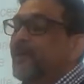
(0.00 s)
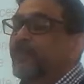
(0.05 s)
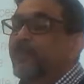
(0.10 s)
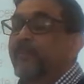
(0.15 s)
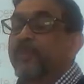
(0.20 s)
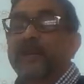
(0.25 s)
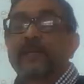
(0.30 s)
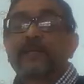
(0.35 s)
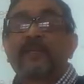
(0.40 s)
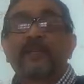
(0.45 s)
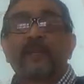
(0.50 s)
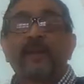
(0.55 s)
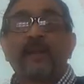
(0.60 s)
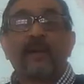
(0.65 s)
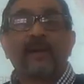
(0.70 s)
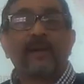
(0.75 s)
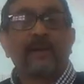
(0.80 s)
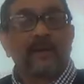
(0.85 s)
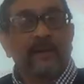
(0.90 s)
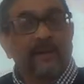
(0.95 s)

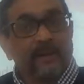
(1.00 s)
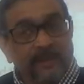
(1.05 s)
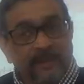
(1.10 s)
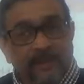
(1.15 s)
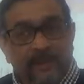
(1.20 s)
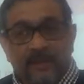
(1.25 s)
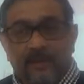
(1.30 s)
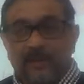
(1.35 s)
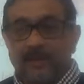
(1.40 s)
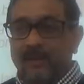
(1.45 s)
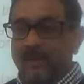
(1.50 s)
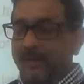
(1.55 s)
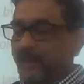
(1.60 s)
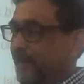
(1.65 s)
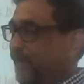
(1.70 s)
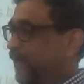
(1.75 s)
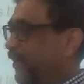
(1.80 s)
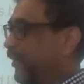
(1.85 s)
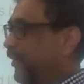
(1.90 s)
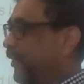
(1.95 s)
Bacteria
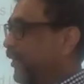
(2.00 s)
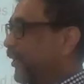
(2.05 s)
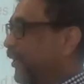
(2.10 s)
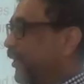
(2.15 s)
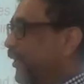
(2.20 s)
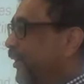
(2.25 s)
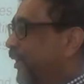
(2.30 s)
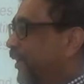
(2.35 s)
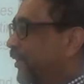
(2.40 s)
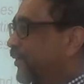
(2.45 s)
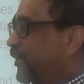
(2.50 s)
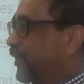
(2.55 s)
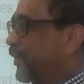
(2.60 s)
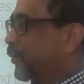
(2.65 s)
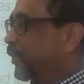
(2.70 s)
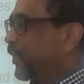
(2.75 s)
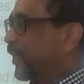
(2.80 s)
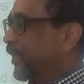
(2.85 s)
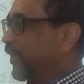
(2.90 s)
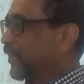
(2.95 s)
has
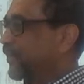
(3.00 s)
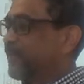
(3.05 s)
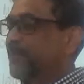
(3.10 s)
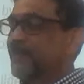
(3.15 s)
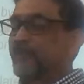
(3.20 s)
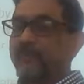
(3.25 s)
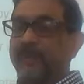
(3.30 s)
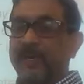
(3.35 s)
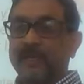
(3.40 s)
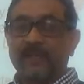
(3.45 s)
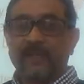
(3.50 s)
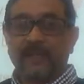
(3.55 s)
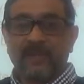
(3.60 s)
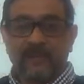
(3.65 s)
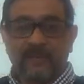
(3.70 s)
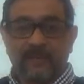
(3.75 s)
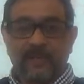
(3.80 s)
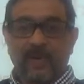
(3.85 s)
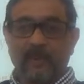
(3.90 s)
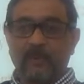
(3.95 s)
nucleus, bacteria
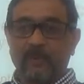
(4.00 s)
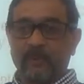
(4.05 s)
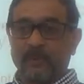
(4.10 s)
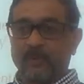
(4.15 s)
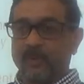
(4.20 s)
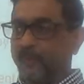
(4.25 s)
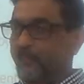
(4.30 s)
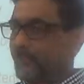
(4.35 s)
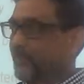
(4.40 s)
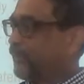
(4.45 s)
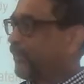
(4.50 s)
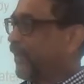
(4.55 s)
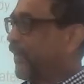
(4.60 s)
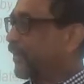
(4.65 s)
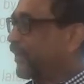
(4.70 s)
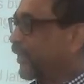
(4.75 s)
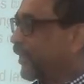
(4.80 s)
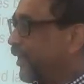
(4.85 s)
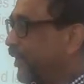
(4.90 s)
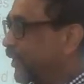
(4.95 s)
has ribosomes,
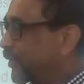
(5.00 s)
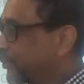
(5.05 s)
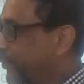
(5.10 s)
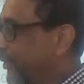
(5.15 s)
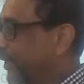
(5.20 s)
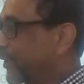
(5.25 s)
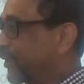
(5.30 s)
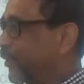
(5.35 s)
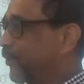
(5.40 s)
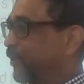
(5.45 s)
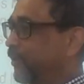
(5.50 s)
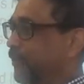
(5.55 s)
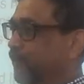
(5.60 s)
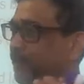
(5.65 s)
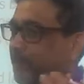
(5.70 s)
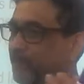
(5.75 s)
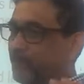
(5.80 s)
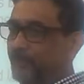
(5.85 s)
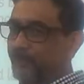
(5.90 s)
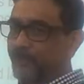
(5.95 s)
bacteria has
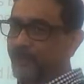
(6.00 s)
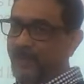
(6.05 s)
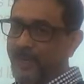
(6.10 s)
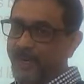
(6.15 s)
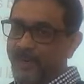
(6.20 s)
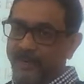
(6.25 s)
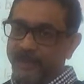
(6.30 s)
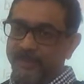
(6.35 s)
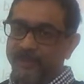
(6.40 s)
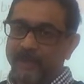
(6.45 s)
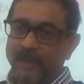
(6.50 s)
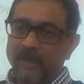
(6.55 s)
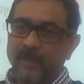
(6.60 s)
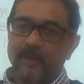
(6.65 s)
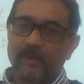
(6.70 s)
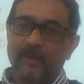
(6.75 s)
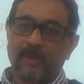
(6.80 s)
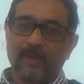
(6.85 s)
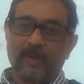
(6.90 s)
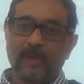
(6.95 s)
metabolism, right?
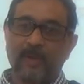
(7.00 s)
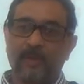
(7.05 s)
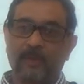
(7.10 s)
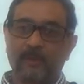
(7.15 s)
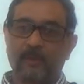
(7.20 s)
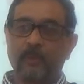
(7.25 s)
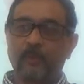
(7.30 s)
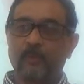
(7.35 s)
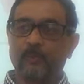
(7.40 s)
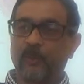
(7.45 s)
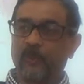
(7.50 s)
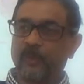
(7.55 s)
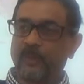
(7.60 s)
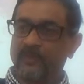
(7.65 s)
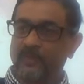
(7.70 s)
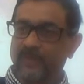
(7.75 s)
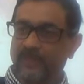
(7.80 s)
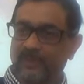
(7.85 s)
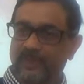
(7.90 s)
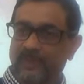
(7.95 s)
Do protein
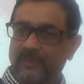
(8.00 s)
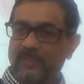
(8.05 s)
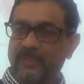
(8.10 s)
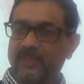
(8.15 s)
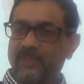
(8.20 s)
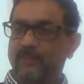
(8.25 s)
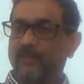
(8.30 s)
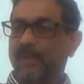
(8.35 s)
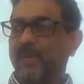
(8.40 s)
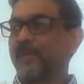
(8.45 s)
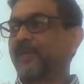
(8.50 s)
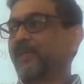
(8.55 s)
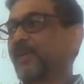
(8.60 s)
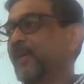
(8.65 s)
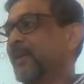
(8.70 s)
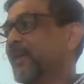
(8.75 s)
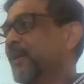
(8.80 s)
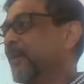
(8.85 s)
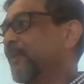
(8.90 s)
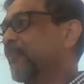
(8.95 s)
synthesis, but
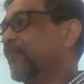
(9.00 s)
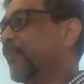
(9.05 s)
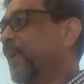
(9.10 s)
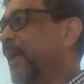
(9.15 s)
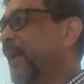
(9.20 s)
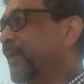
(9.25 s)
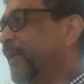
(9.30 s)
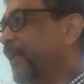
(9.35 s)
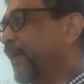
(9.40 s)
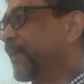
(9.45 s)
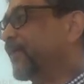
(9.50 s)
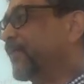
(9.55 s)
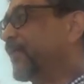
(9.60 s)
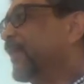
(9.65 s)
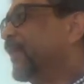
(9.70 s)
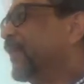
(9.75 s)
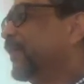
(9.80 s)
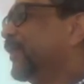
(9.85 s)
virus